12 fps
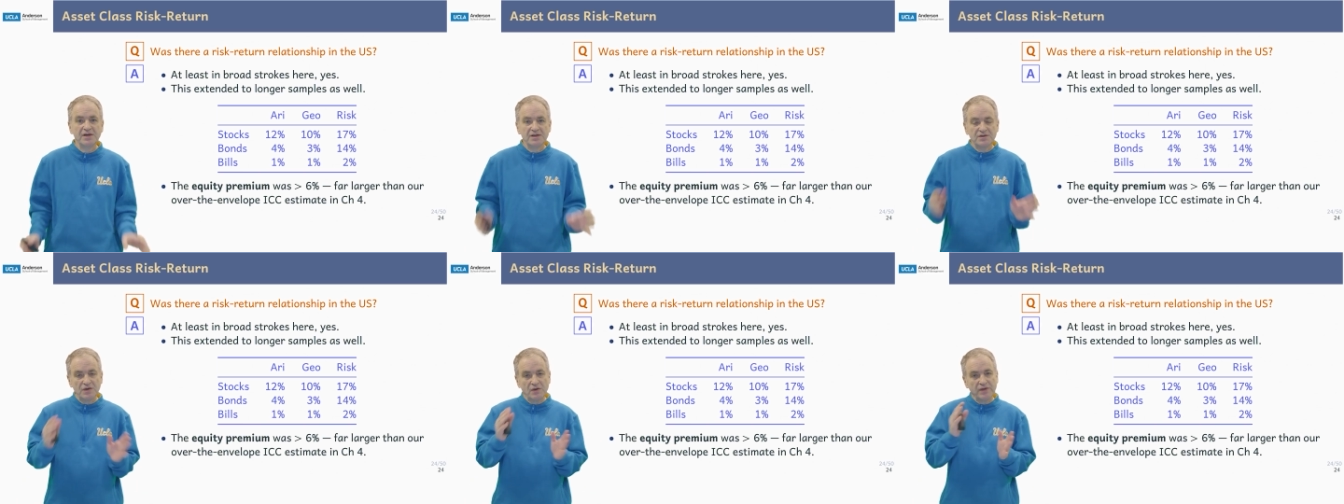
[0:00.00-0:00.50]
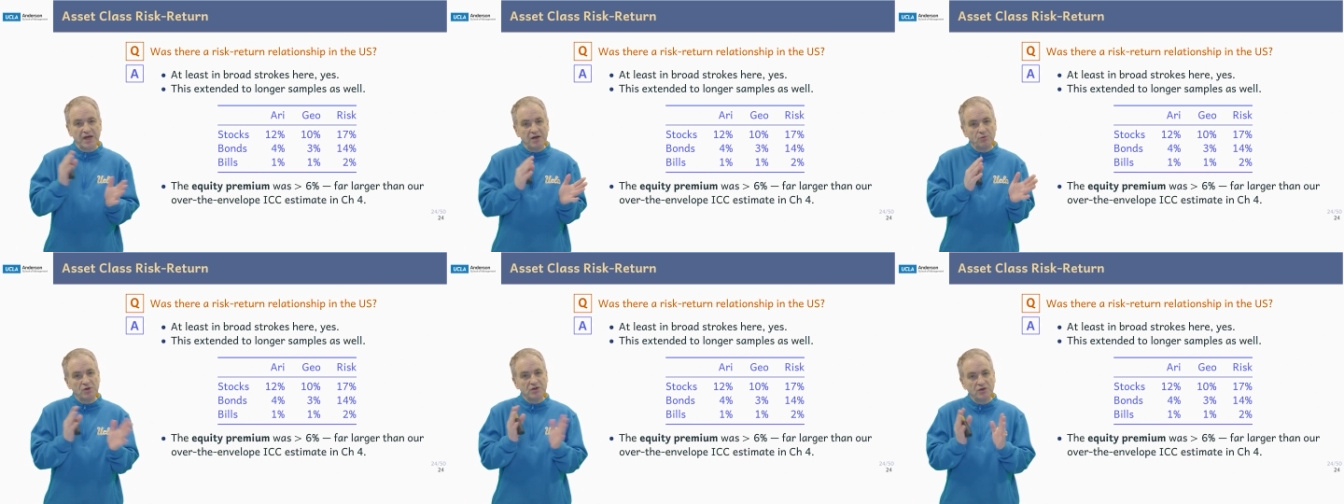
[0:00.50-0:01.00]
So they
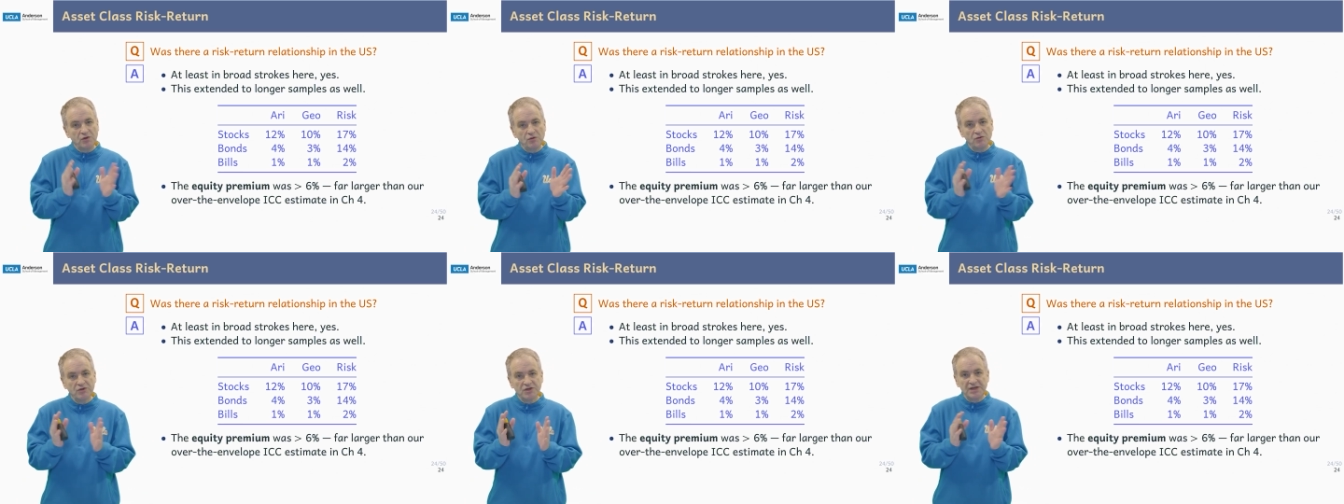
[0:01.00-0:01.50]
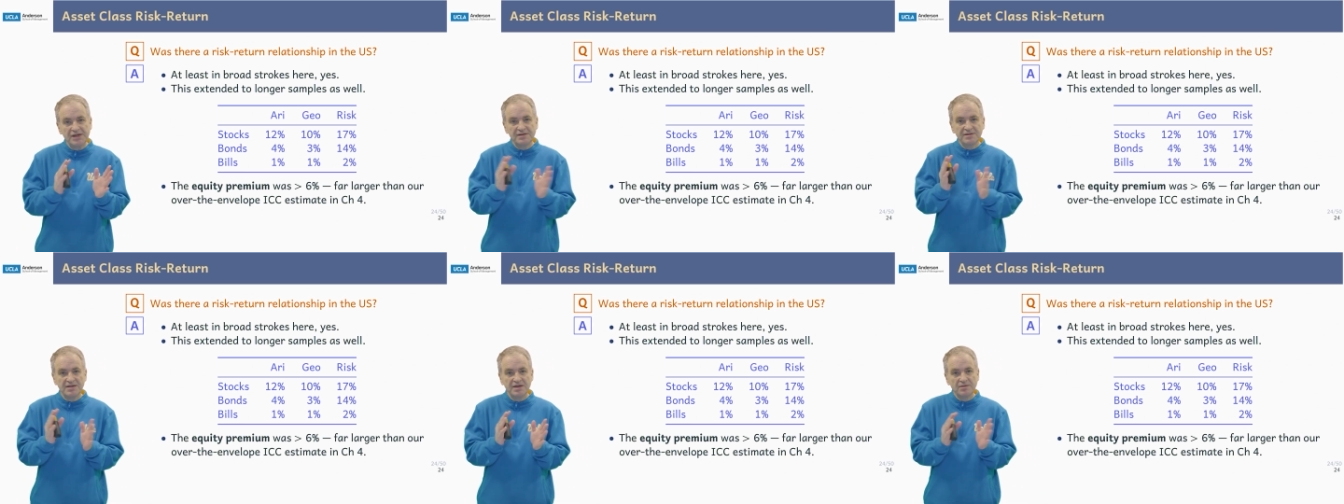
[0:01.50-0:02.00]
would usually
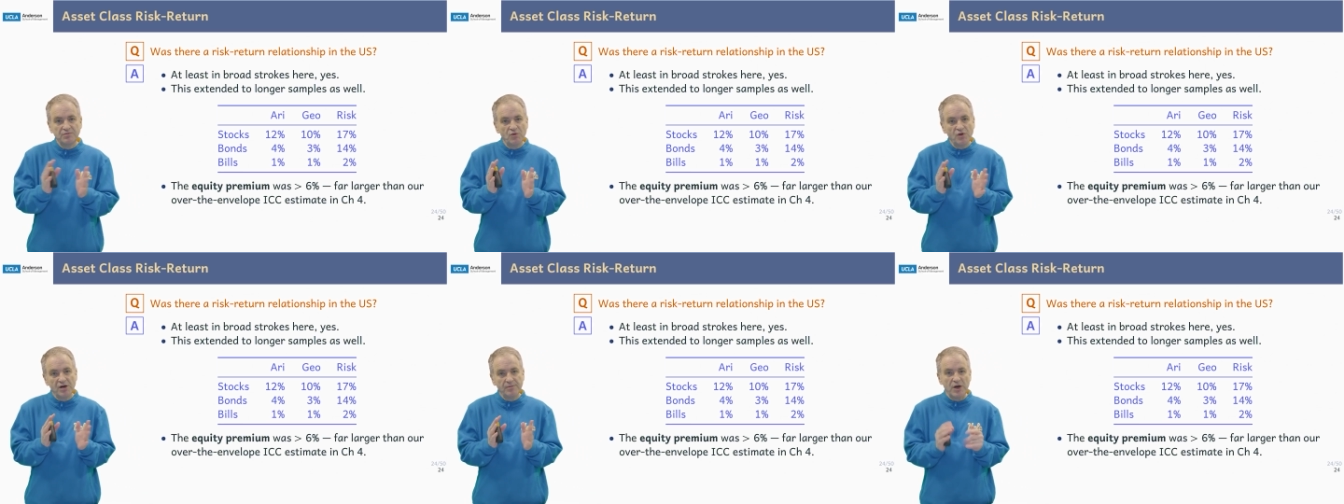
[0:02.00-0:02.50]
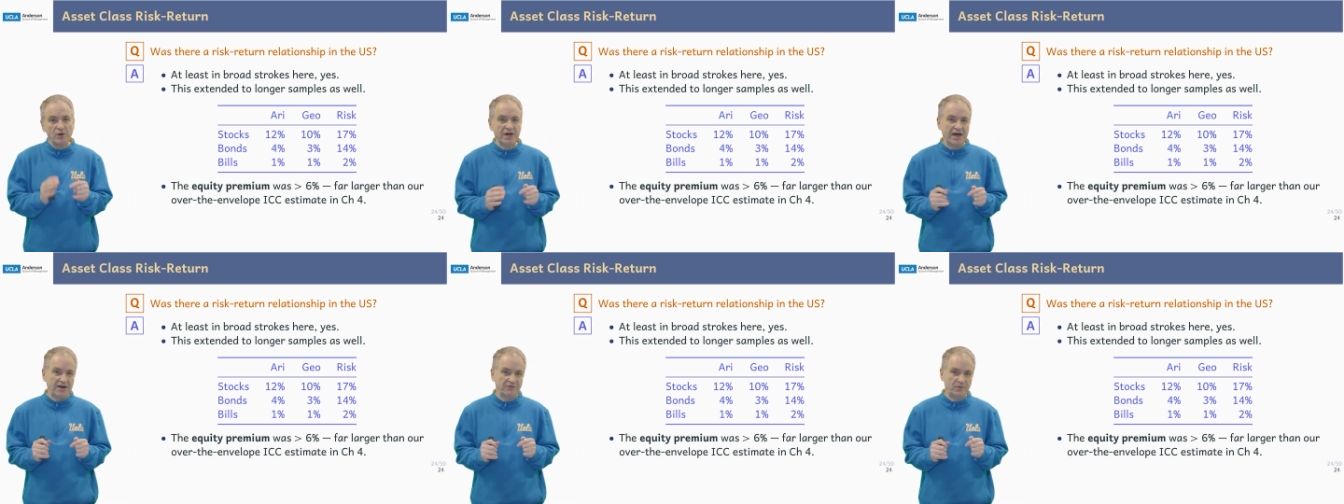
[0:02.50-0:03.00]
sit more about
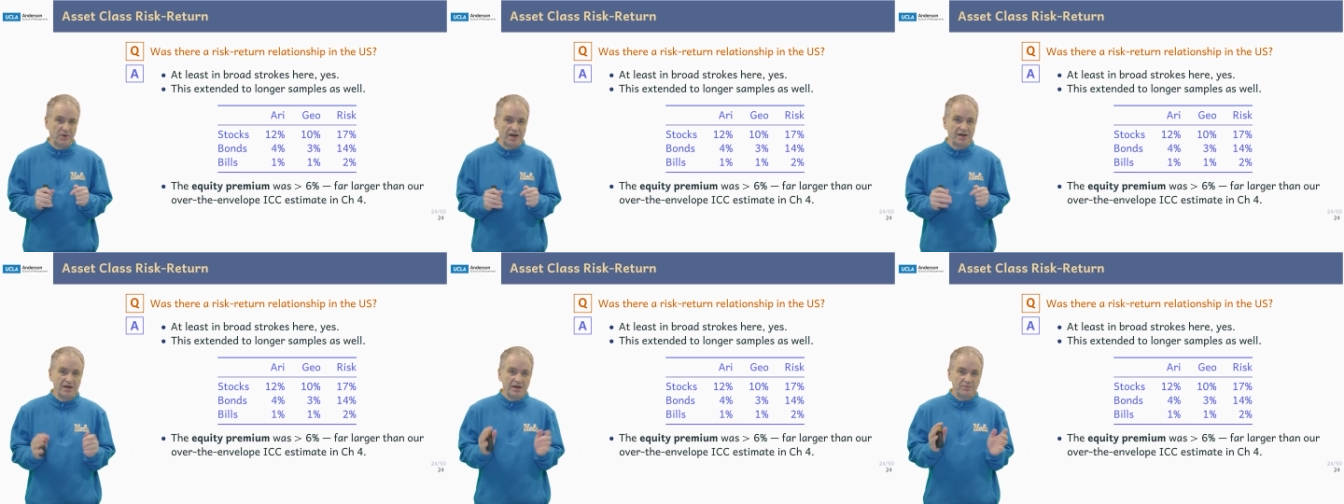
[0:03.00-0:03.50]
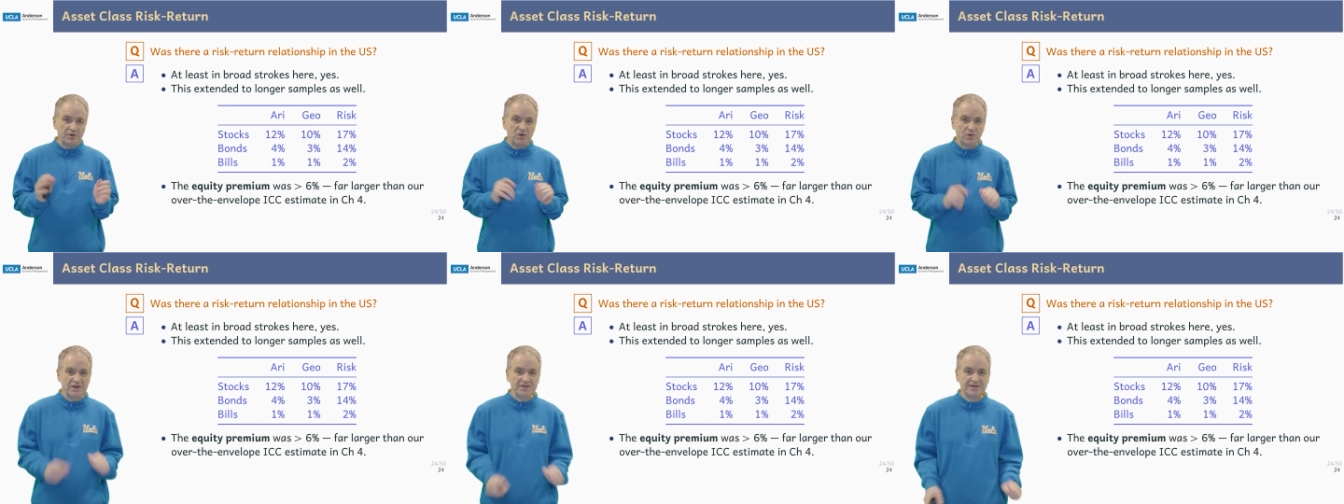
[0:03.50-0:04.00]
halfway
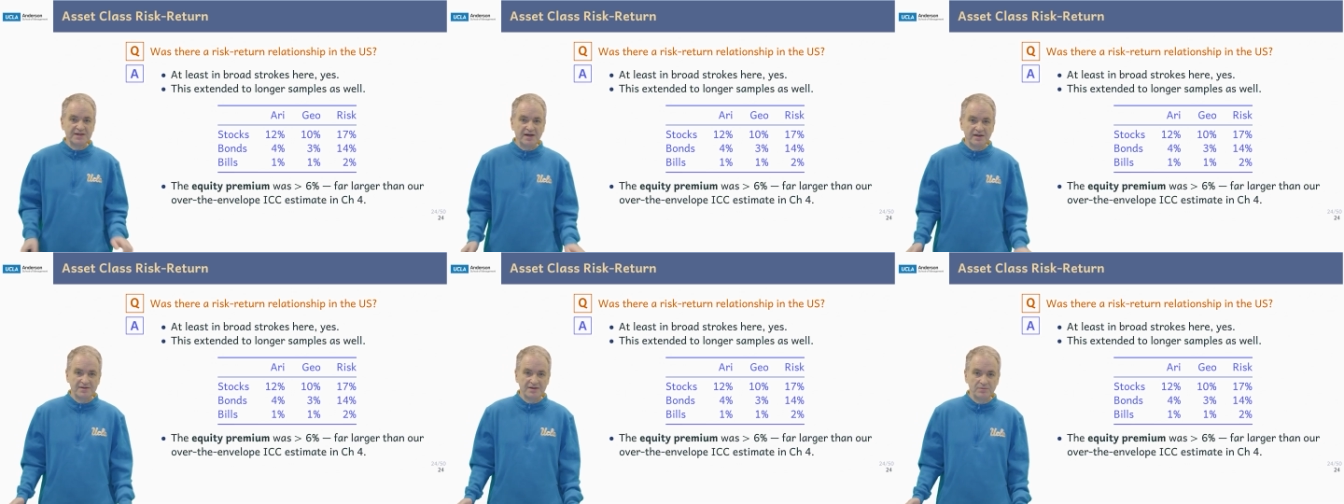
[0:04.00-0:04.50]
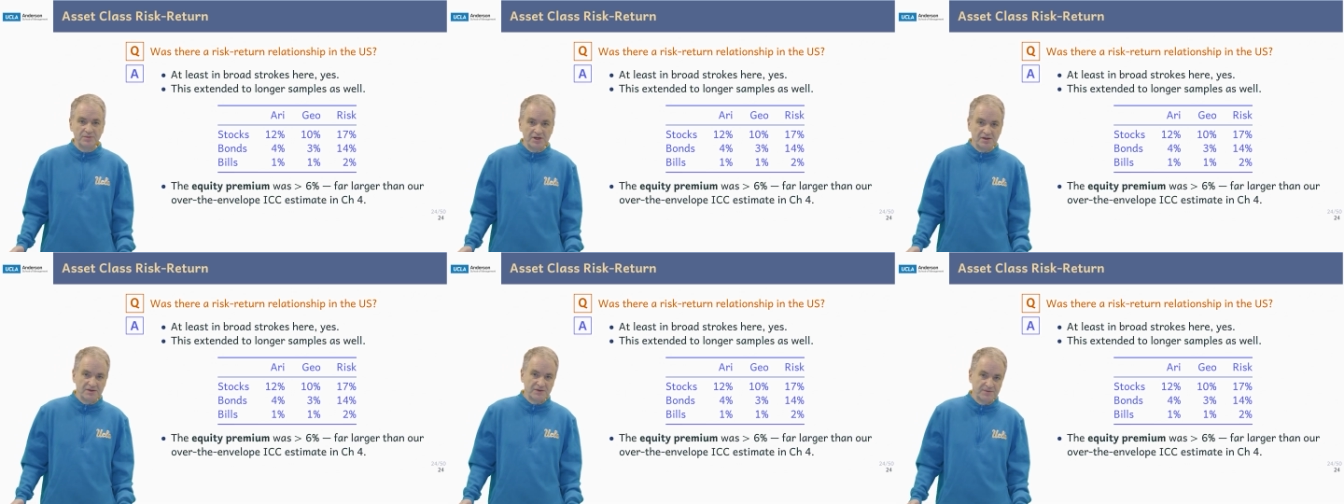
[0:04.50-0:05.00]
between stocks and
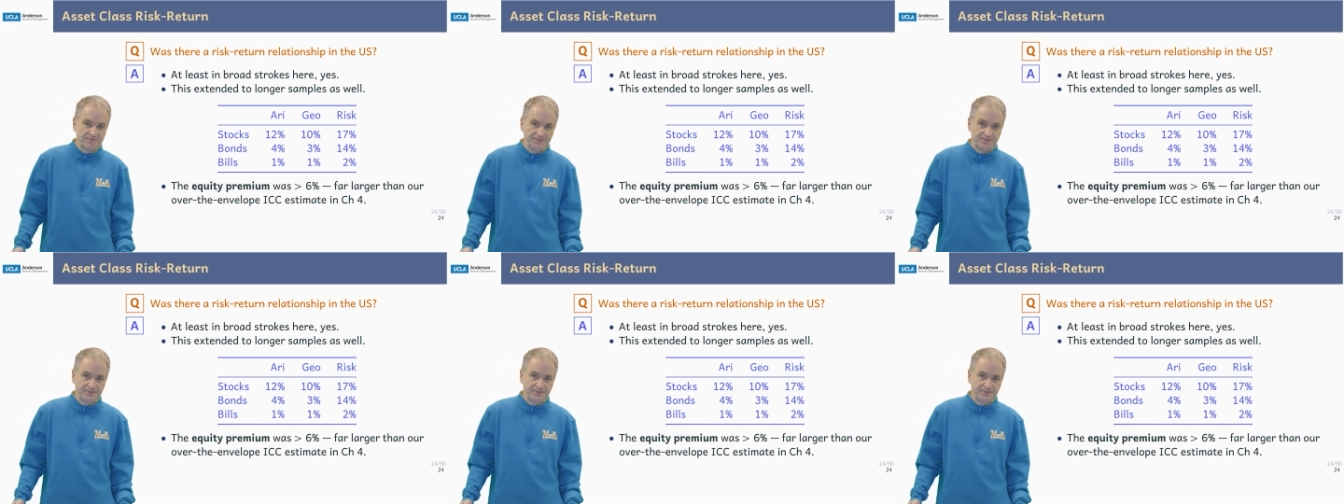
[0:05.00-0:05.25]
bills.